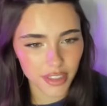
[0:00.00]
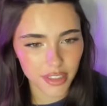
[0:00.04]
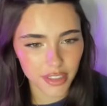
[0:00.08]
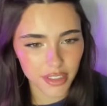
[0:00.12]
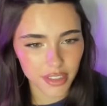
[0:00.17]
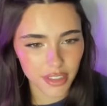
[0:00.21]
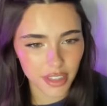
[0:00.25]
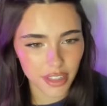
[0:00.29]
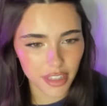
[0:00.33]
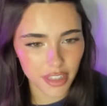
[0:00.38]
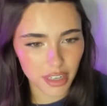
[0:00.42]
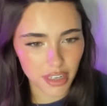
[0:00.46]

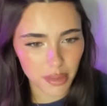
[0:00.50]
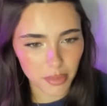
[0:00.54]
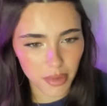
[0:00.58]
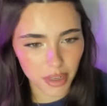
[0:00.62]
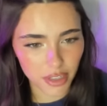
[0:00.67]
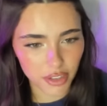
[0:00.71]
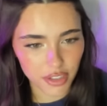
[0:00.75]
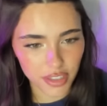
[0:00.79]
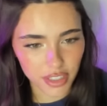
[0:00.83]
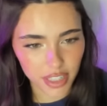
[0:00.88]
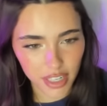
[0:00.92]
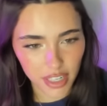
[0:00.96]
And I'm not
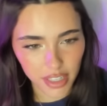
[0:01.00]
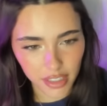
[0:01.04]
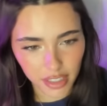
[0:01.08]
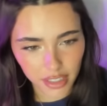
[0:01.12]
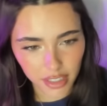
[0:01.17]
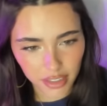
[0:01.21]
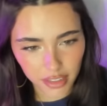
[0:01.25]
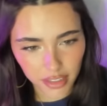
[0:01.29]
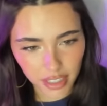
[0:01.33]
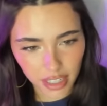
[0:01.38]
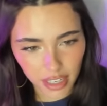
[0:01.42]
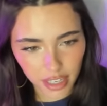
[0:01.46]
just saying that.
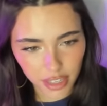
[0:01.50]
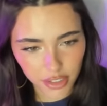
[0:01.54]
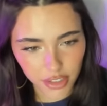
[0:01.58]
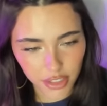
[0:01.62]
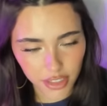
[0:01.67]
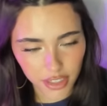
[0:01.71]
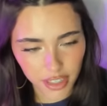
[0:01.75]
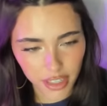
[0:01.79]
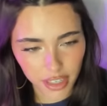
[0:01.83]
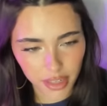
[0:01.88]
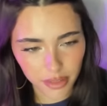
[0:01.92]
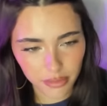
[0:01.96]
I actually
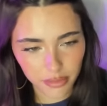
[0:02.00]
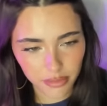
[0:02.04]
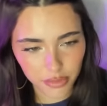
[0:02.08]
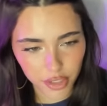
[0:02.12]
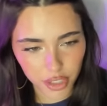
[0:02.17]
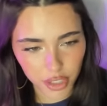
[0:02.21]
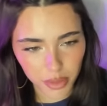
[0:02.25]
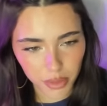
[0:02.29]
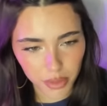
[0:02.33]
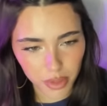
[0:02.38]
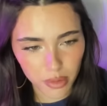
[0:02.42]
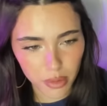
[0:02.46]
think I
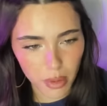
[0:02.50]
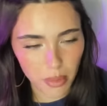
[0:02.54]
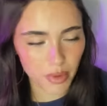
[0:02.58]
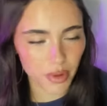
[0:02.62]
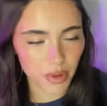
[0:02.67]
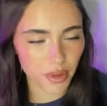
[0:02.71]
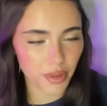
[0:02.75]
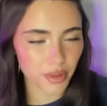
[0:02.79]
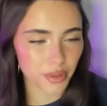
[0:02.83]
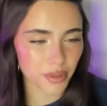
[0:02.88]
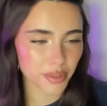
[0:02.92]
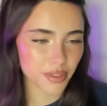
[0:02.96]
genuinely remember
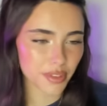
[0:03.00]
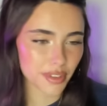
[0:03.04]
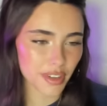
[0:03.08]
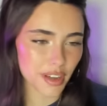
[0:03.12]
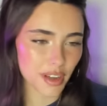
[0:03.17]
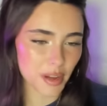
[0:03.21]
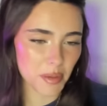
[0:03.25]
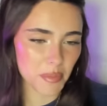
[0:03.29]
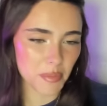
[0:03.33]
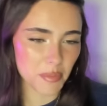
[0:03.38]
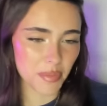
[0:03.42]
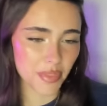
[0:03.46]
you.
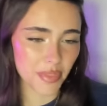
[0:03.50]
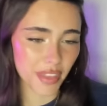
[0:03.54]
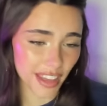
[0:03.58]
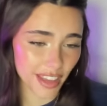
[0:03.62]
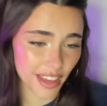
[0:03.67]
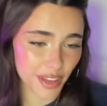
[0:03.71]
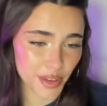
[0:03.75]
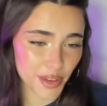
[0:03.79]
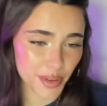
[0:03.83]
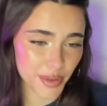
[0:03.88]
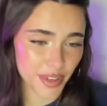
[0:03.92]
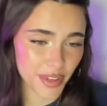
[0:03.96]
Um, thank
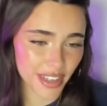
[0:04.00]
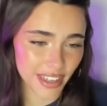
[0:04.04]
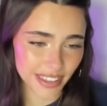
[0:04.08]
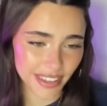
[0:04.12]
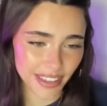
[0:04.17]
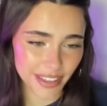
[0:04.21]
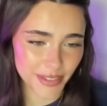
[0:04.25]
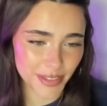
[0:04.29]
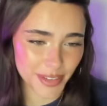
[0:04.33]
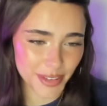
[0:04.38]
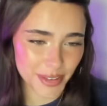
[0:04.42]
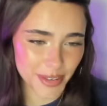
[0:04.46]
you. And I
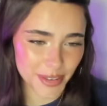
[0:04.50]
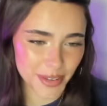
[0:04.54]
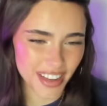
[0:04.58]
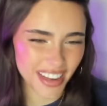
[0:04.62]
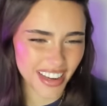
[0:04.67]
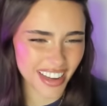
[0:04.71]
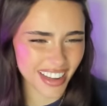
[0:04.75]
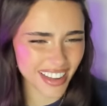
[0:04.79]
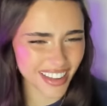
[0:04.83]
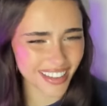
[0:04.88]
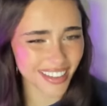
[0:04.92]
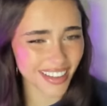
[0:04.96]
love you. And
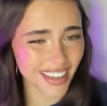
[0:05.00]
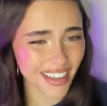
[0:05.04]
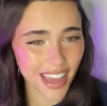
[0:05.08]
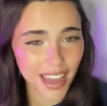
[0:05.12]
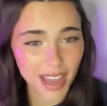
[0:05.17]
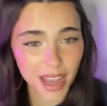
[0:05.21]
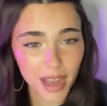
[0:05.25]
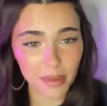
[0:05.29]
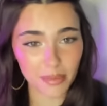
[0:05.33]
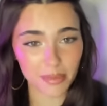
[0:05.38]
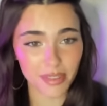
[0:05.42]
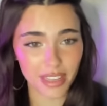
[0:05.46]
I
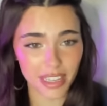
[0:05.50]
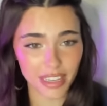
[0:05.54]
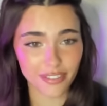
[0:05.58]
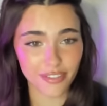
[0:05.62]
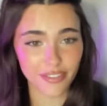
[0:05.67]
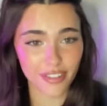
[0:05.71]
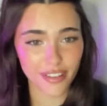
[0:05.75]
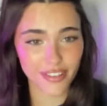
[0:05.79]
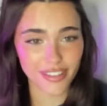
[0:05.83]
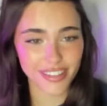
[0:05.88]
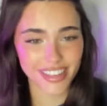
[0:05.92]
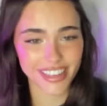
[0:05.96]
am like
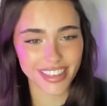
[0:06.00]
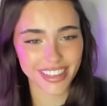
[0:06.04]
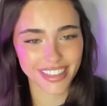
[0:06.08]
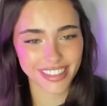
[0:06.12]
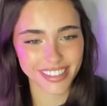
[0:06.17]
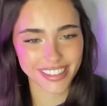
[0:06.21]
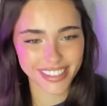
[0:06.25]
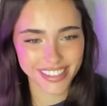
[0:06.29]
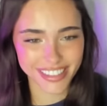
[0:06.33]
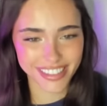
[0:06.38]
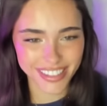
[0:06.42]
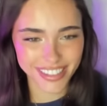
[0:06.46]
five
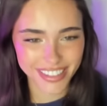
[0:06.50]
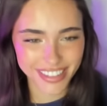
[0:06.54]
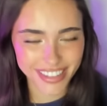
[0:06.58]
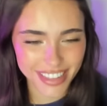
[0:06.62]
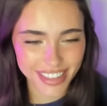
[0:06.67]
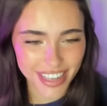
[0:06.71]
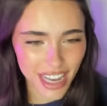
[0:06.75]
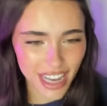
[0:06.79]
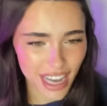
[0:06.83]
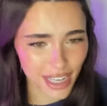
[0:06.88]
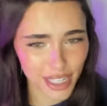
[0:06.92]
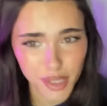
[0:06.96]
six.
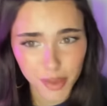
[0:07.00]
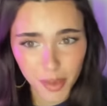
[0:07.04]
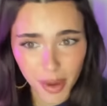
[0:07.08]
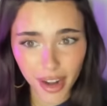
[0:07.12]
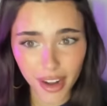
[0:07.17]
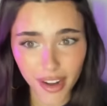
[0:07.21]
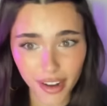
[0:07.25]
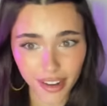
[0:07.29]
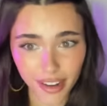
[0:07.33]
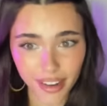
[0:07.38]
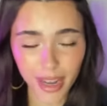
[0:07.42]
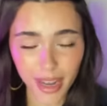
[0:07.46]
I
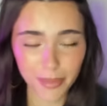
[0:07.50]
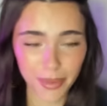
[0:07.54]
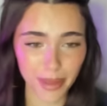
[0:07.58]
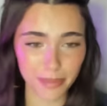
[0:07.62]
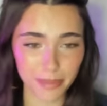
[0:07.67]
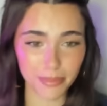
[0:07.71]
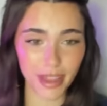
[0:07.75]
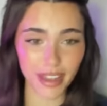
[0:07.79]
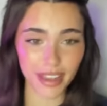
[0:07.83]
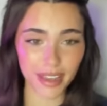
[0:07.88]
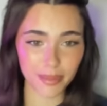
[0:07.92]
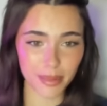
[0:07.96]
swear. I'm like
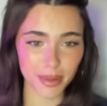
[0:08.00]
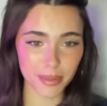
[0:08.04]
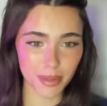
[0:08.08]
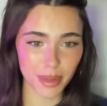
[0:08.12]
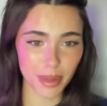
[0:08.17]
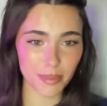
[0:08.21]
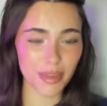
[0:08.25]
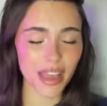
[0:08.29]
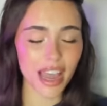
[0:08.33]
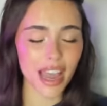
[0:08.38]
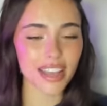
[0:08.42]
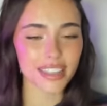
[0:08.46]
begging people
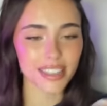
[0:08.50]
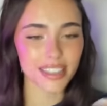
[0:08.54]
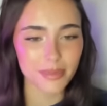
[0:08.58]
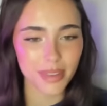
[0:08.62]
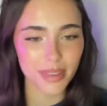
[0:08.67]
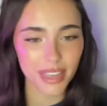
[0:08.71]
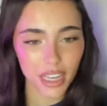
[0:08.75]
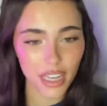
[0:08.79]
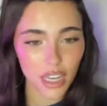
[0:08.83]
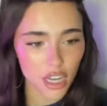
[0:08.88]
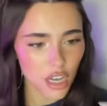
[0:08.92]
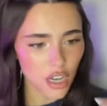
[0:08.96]
as I'm
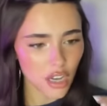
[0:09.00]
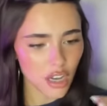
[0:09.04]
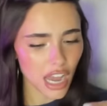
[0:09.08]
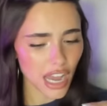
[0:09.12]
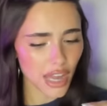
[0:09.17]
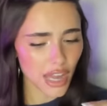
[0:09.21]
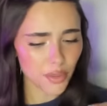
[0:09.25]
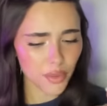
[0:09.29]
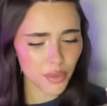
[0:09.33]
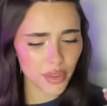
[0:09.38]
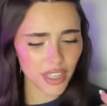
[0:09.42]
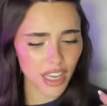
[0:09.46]
like, I
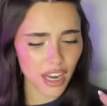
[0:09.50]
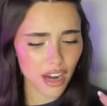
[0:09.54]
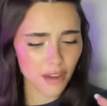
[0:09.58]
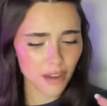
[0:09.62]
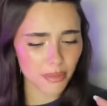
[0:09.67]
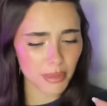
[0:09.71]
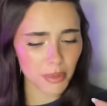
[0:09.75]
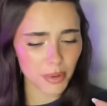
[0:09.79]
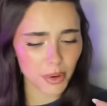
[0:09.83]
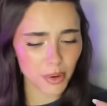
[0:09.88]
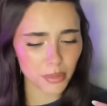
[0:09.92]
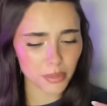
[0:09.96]
don't really care if
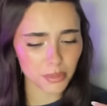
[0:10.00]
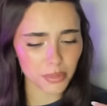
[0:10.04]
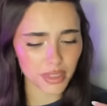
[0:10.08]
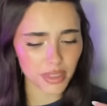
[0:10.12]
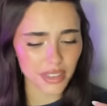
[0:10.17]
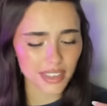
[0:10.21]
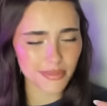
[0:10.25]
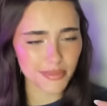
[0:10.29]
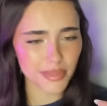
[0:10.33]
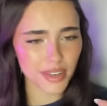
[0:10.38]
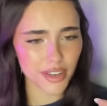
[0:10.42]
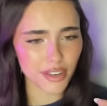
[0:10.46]
people don't
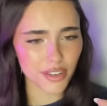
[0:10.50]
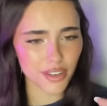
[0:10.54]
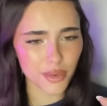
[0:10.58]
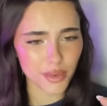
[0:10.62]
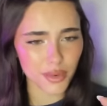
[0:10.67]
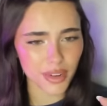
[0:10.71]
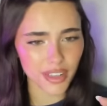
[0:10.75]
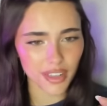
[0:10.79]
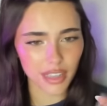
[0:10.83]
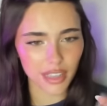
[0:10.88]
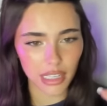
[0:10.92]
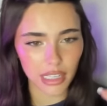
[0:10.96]
believe me or don't want
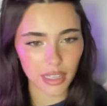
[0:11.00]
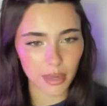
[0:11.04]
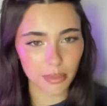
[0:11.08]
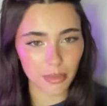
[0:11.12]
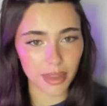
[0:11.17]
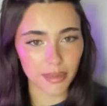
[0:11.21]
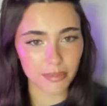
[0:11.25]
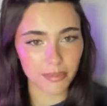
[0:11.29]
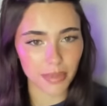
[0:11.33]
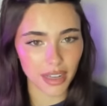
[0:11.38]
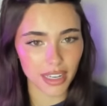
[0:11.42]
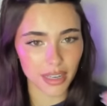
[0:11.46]
it. Like, I'm
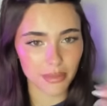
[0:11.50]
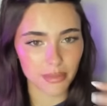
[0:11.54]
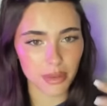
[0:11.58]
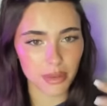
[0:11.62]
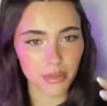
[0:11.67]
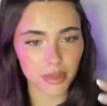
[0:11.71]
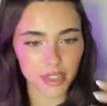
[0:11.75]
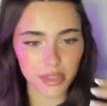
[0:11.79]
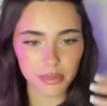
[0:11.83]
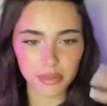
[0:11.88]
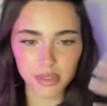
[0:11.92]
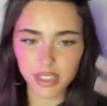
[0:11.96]
like begging people
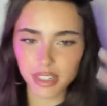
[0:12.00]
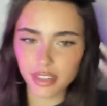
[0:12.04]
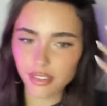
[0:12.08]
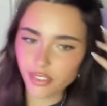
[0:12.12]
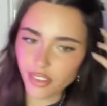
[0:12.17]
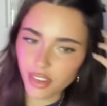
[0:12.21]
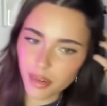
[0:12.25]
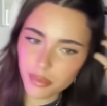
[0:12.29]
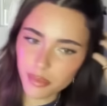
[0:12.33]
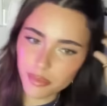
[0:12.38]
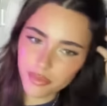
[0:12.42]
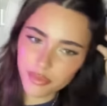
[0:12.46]
to believe that
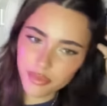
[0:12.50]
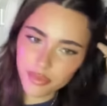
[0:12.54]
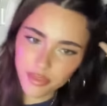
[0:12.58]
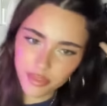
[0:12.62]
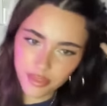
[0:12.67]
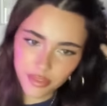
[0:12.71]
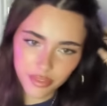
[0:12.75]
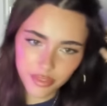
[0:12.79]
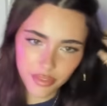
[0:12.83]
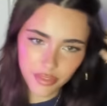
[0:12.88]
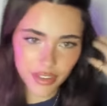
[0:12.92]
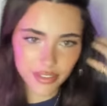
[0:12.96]
I'm
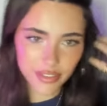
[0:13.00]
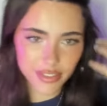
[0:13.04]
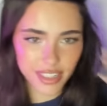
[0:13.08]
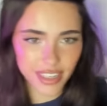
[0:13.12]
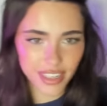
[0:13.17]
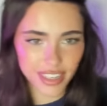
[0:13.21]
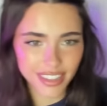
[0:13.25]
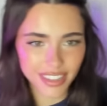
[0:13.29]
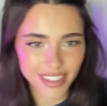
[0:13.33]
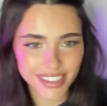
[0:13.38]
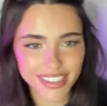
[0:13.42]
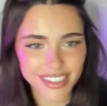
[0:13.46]
five
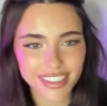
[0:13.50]
six.